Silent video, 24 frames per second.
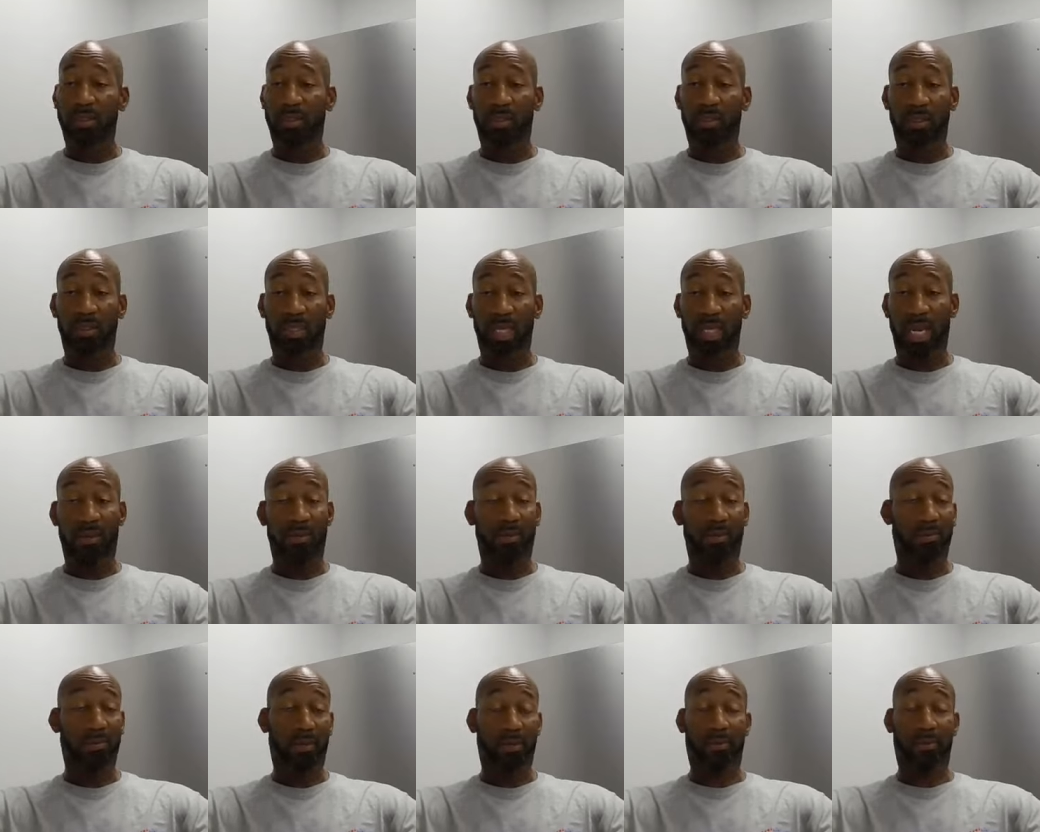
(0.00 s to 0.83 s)
is not
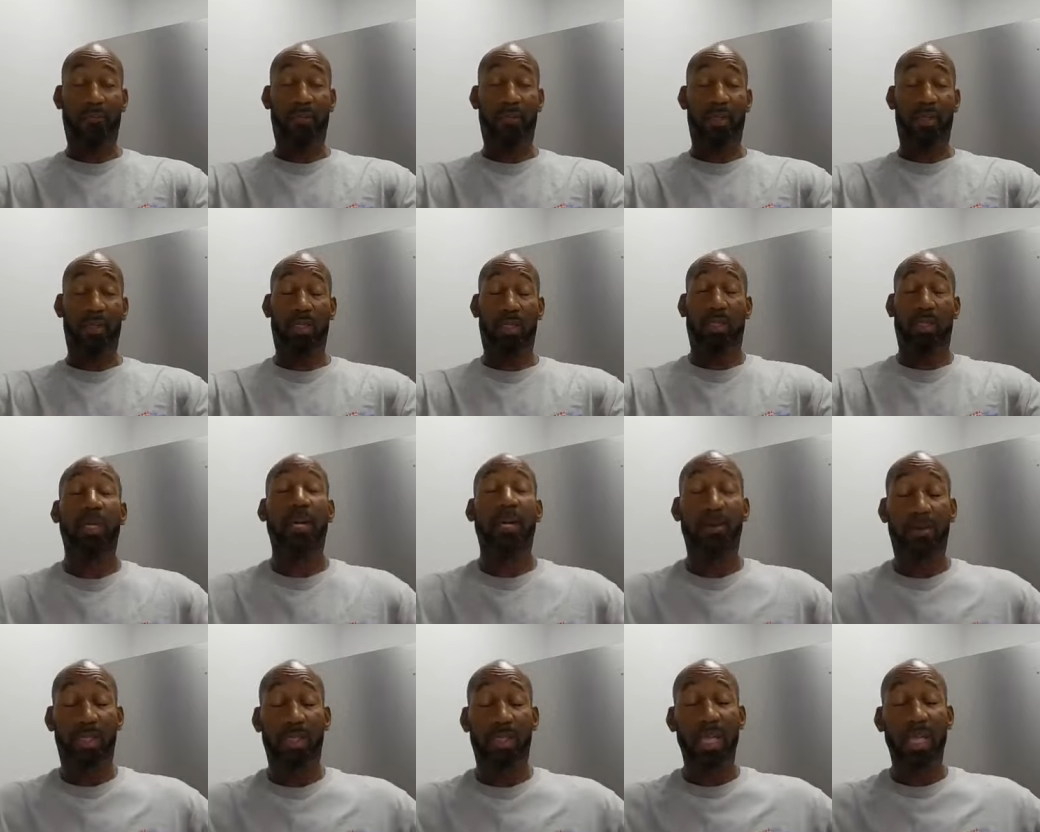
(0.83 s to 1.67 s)
uh,
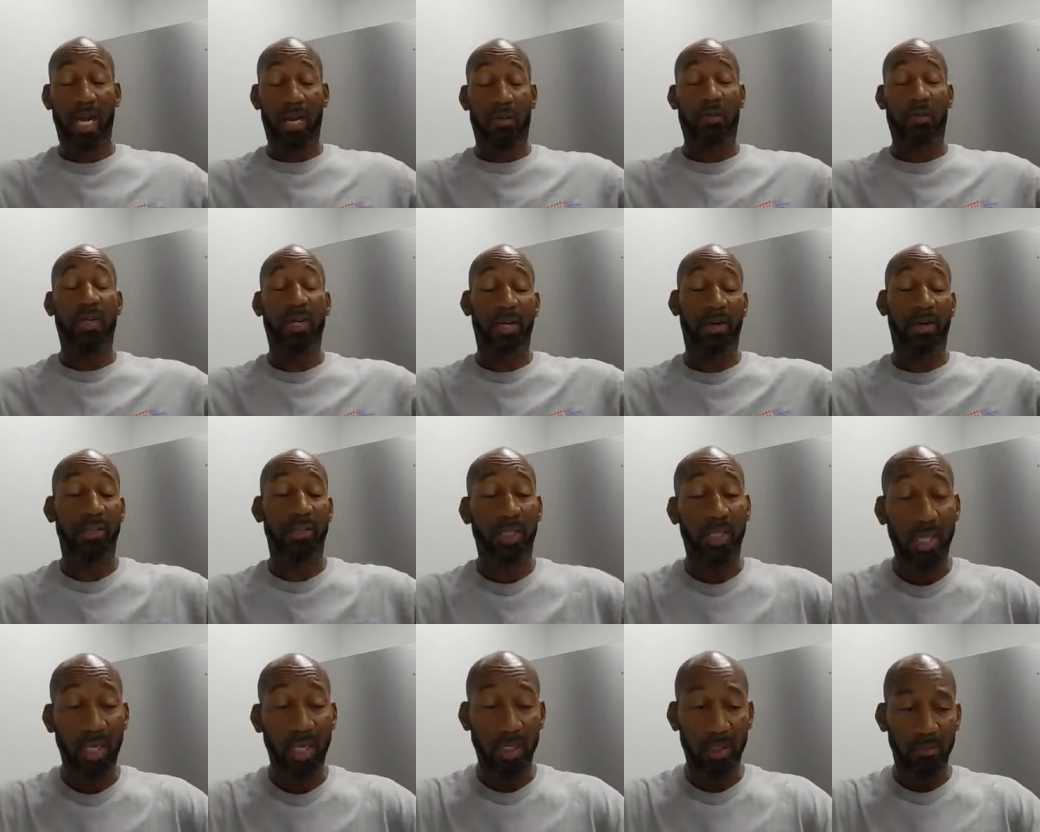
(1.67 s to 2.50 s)
inherently not going to inherit
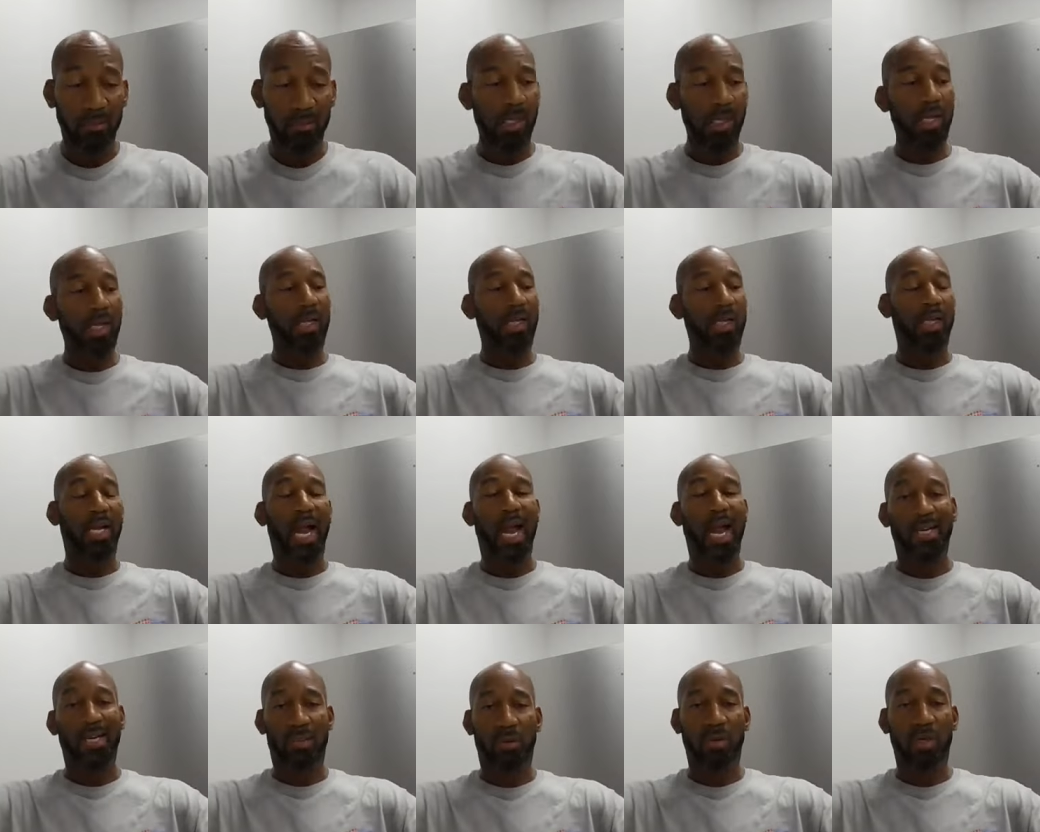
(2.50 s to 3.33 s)
the kingdom,
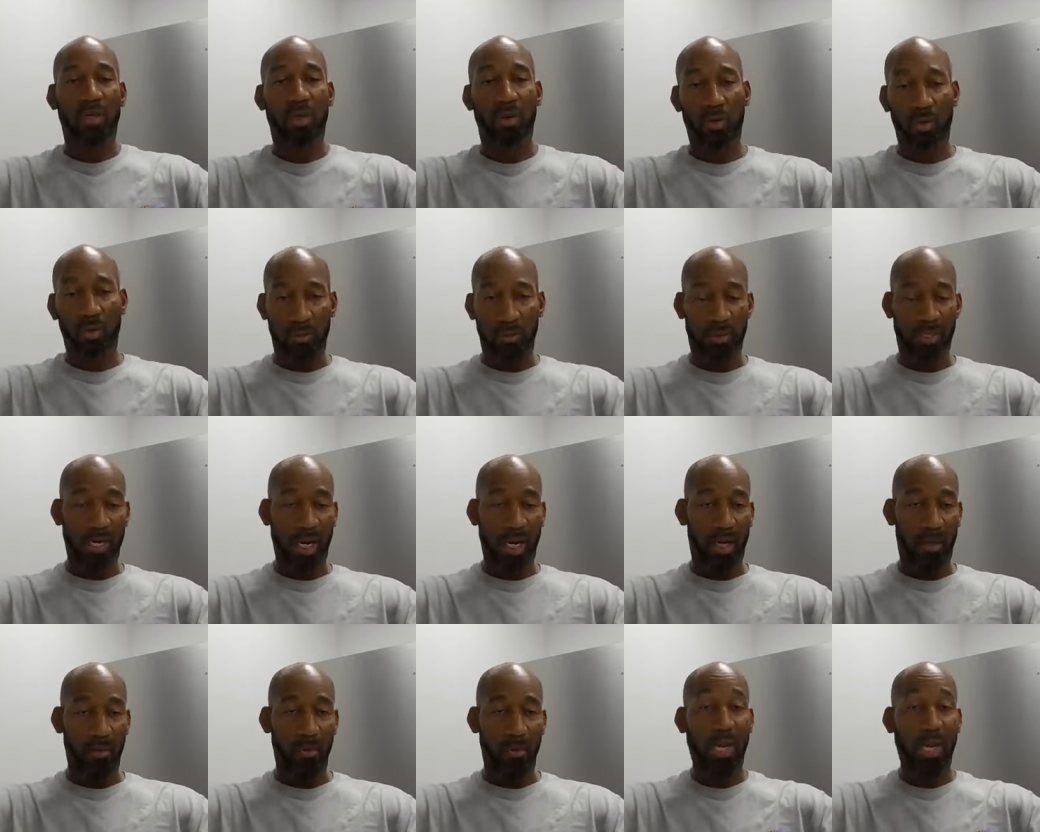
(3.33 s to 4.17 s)
God is going to hold them
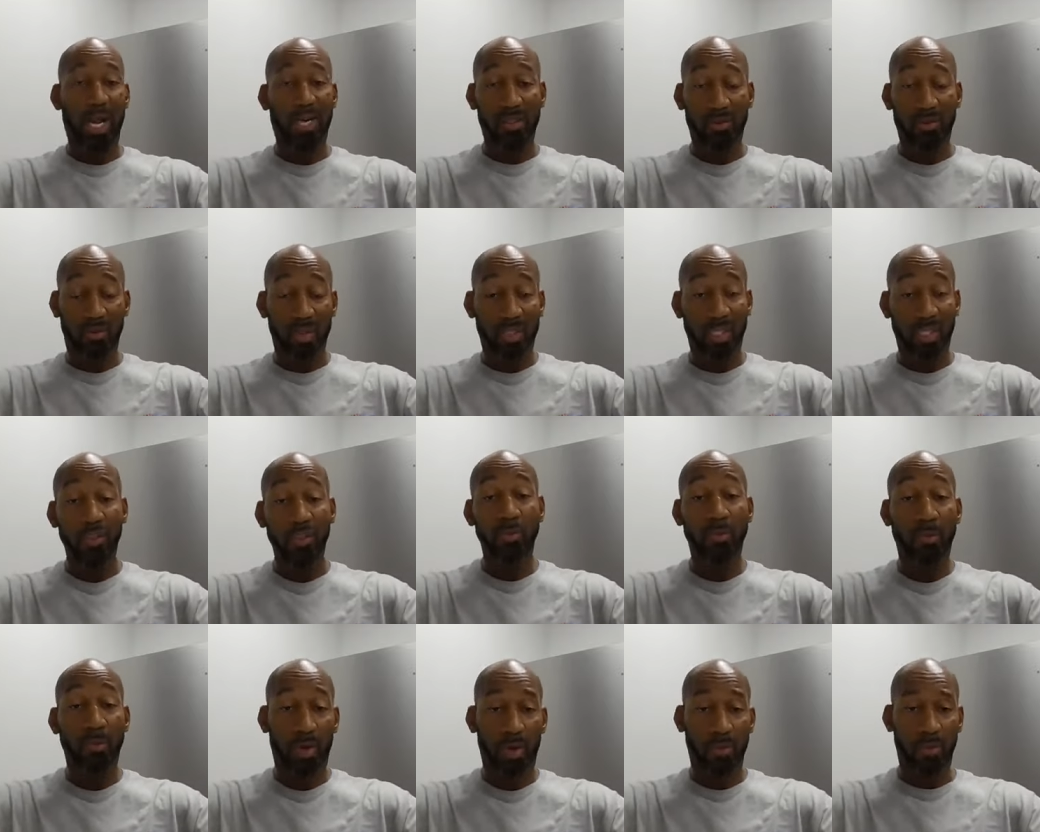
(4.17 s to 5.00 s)
accountable. God is going to say,
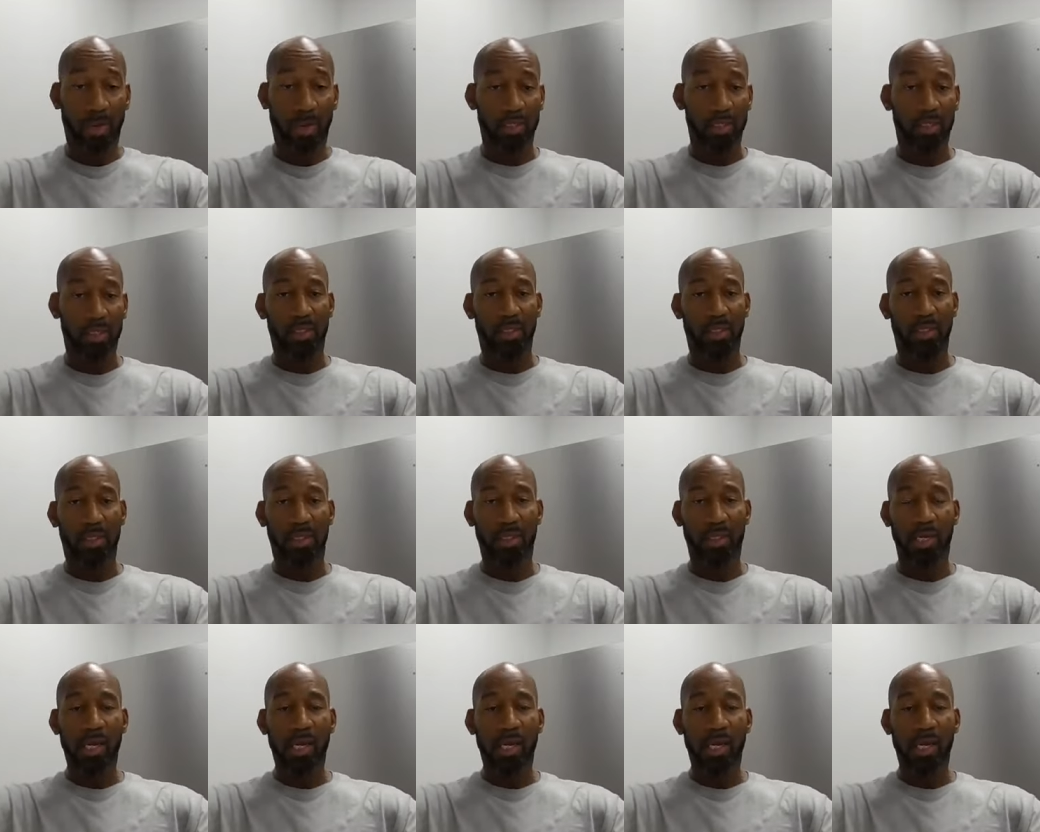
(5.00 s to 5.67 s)
you murdered my son.